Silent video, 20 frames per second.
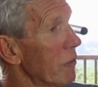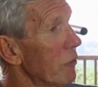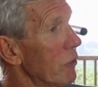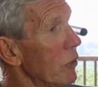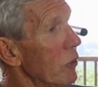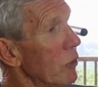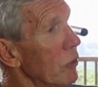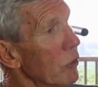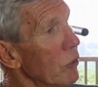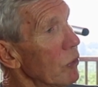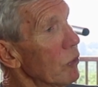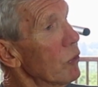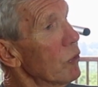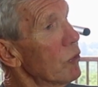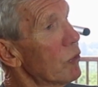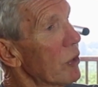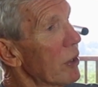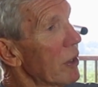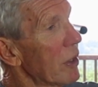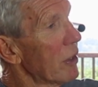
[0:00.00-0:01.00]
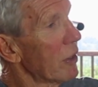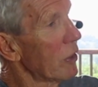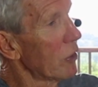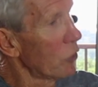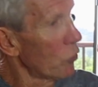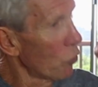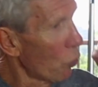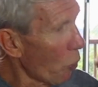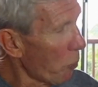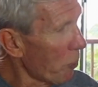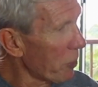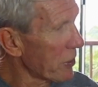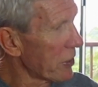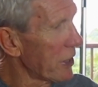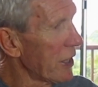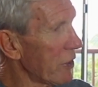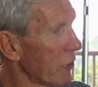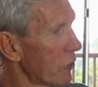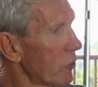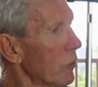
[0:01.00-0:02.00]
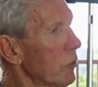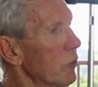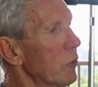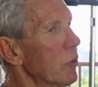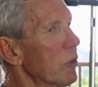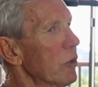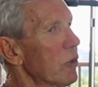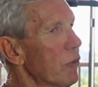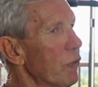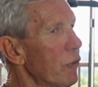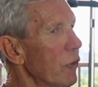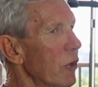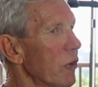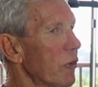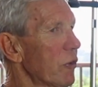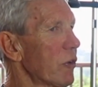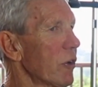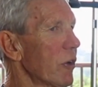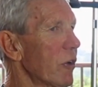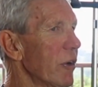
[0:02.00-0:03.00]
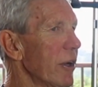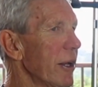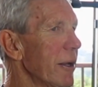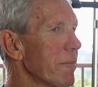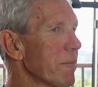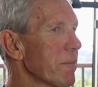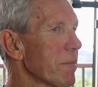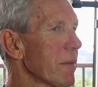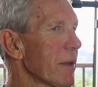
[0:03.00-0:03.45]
If you use your potential to its fullest degree.